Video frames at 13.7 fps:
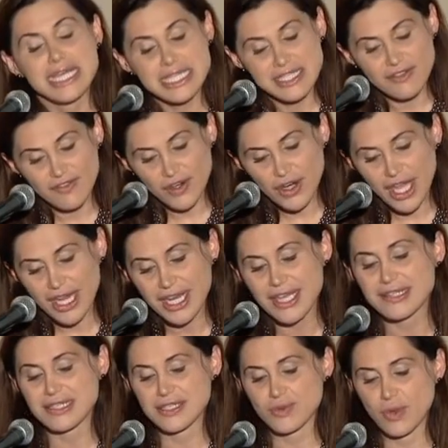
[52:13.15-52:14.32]
Severe
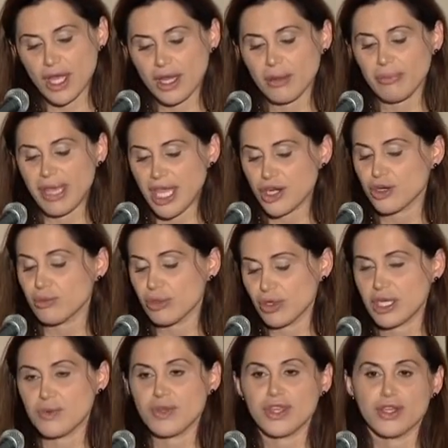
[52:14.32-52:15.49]
headaches as well, pain or
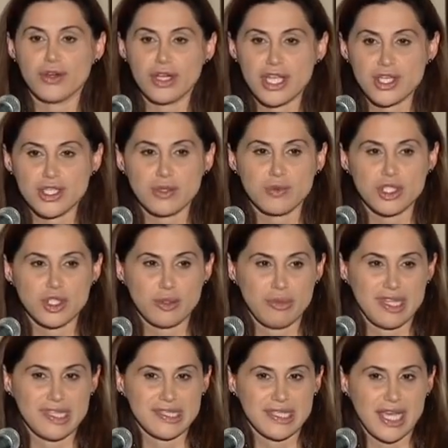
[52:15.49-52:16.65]
burning with urination, which could
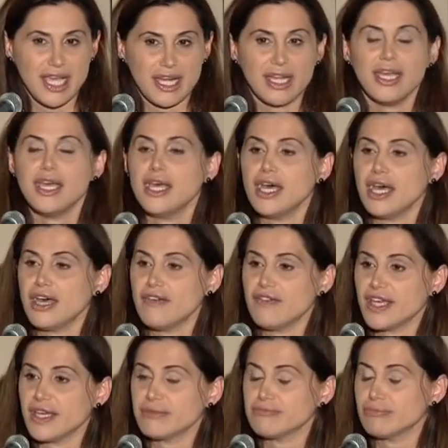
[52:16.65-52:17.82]
be the sign of
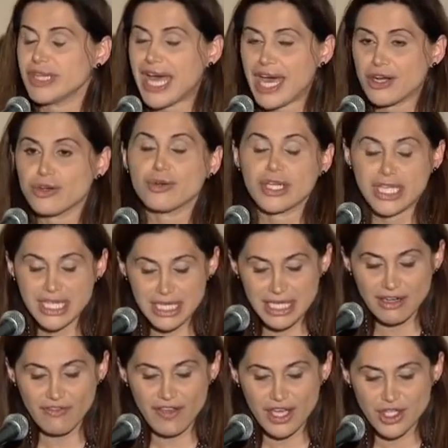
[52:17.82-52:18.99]
a bladder or
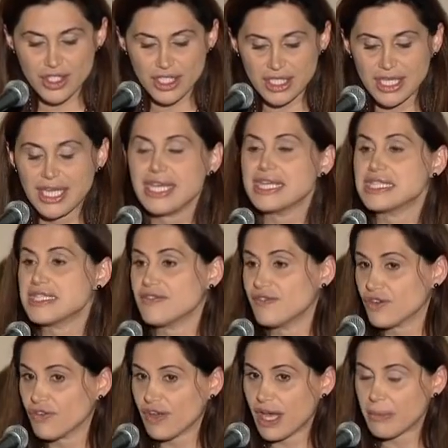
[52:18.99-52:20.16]
kidney infection,
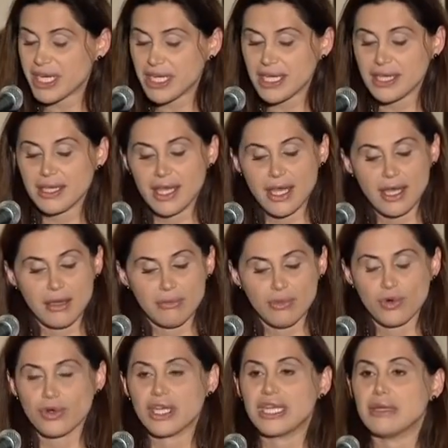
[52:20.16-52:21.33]
severe vomiting um,
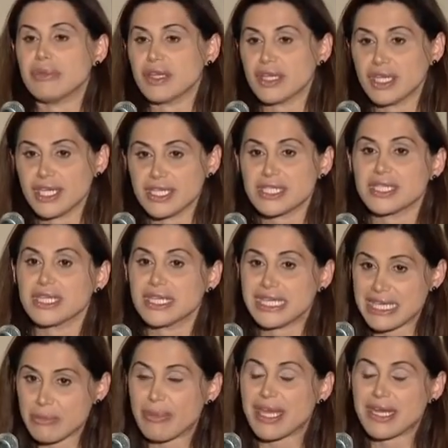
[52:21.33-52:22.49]
or inability to
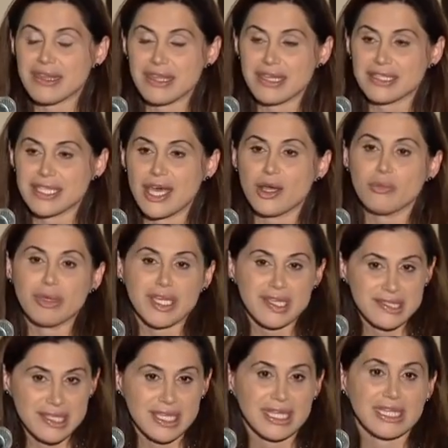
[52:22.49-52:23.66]
keep anything down
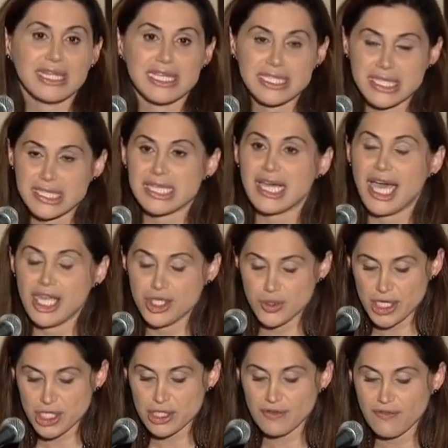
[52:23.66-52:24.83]
because it can lead to
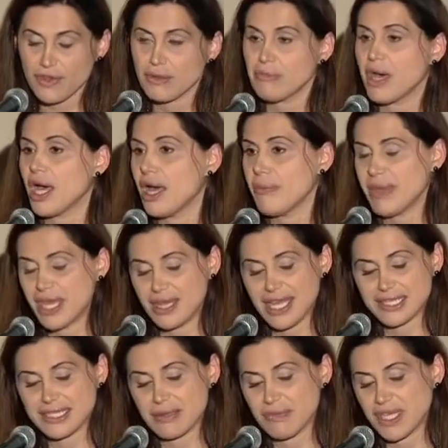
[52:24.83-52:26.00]
dehydration for the mom, and
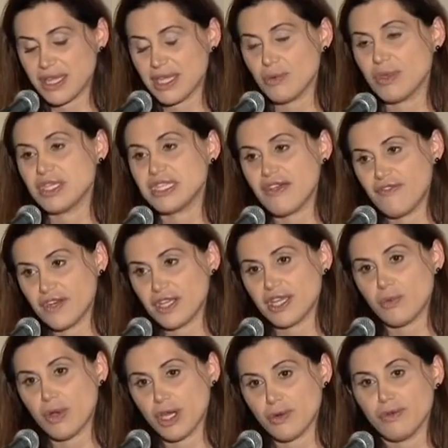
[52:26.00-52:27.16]
that's something that we
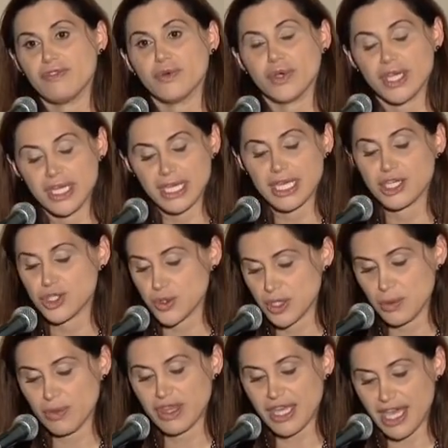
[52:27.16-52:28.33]
definitely want to avoid and can
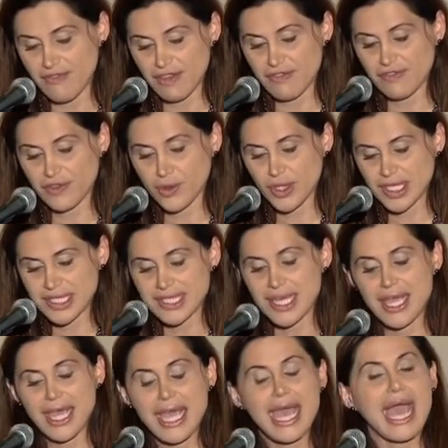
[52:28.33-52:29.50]
treat with IV fluids,
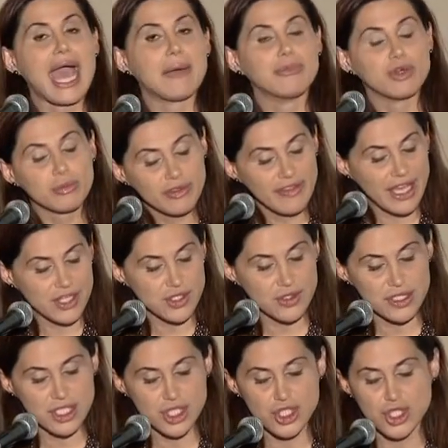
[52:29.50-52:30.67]
abnormal vaginal
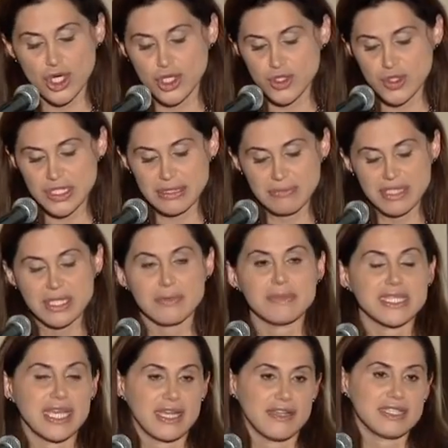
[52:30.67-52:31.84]
discharge or
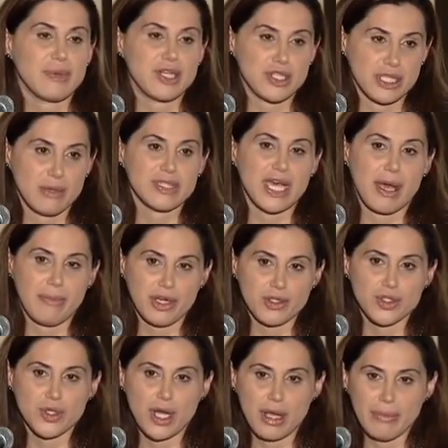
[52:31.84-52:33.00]
symptoms, and especially abdominal
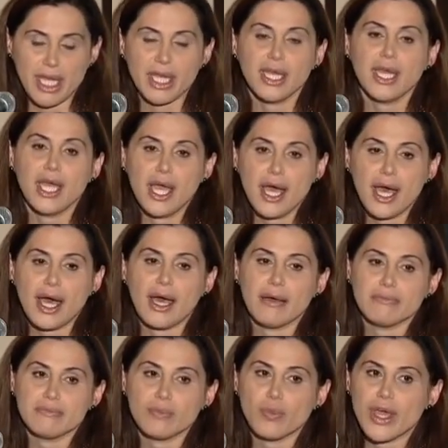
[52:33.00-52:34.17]
trauma
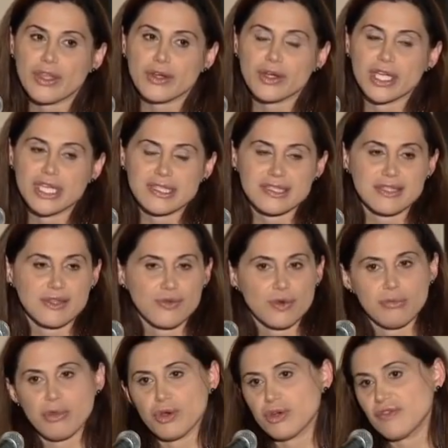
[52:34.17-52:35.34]
um, whether it's through
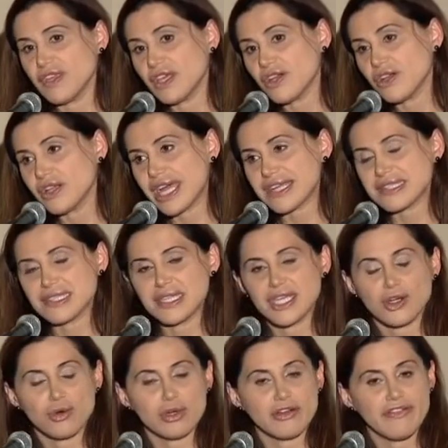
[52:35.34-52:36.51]
a motor vehicle
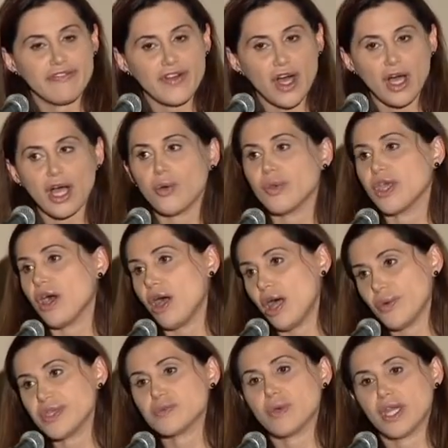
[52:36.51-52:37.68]
accident or a fall. We
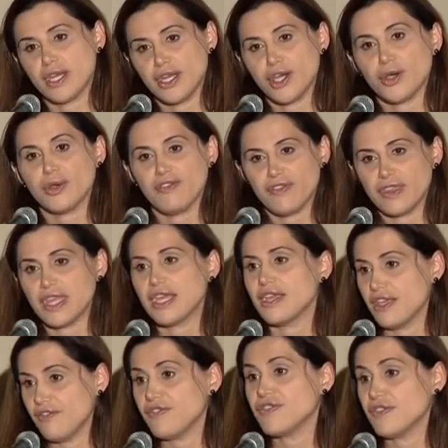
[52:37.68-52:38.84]
always want to know if they
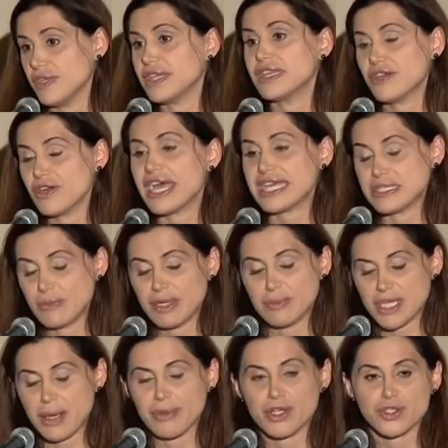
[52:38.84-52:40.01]
if there has been
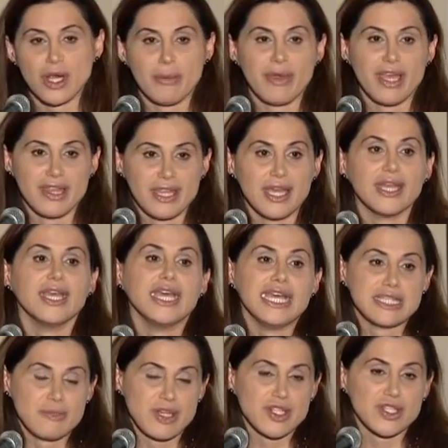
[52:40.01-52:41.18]
abdominal trauma, and that
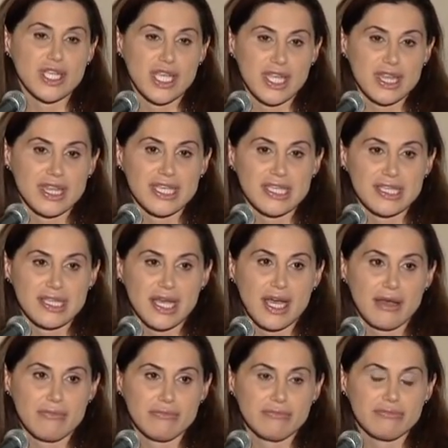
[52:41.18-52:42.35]
especially in the
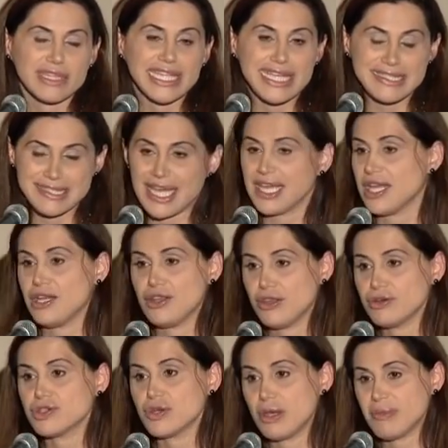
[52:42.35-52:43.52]
um, late second and
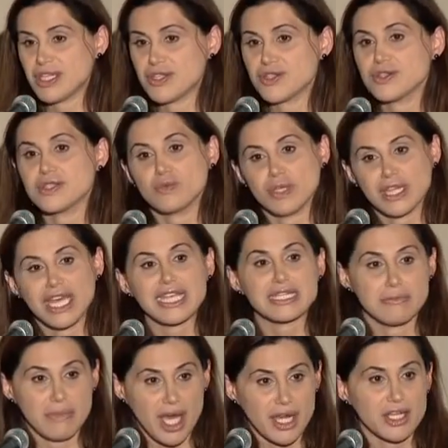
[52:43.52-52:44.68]
third trimesters, we like
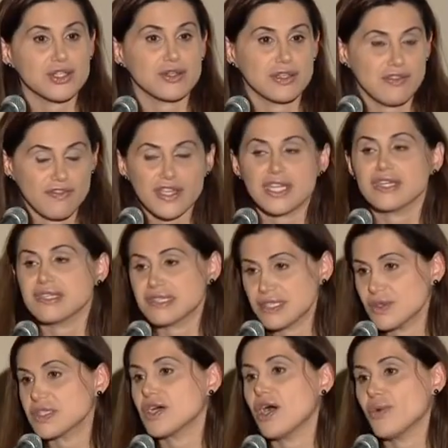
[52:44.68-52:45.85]
to monitor the fetus.
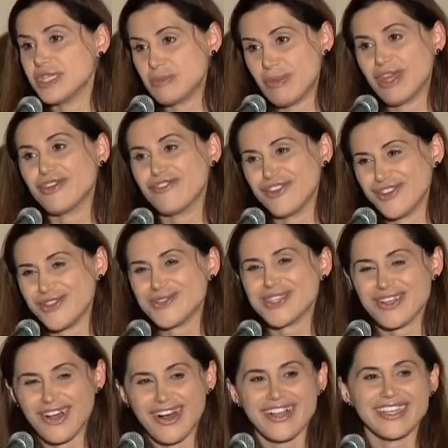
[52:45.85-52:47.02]
So it's always better for you to
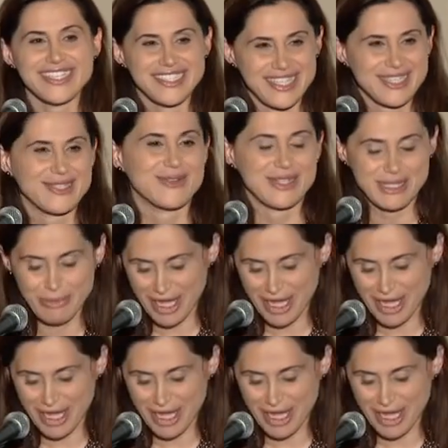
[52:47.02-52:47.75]
call us as soon as